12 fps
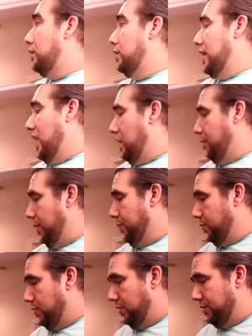You know, a lot of
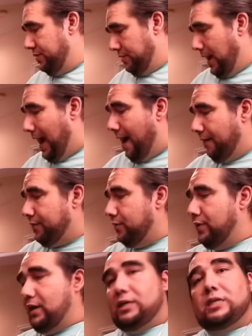people are after
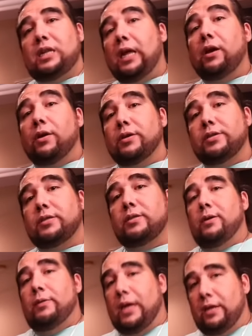these sneakers.
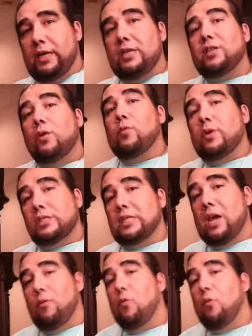They, these are the ones they